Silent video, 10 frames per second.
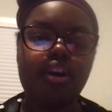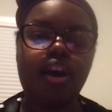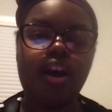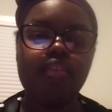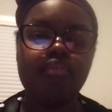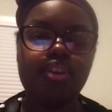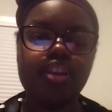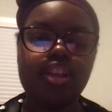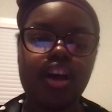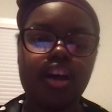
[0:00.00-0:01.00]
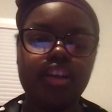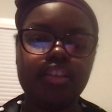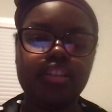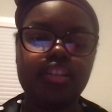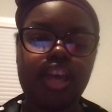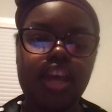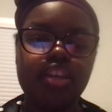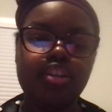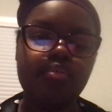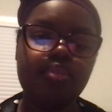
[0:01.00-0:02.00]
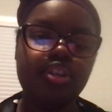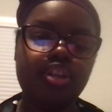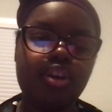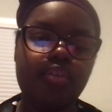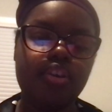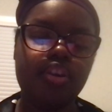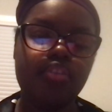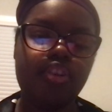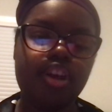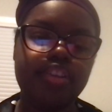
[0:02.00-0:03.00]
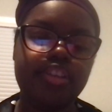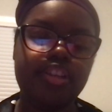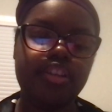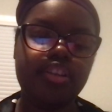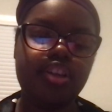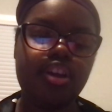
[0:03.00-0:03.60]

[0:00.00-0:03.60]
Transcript: I realized that you were showing aggression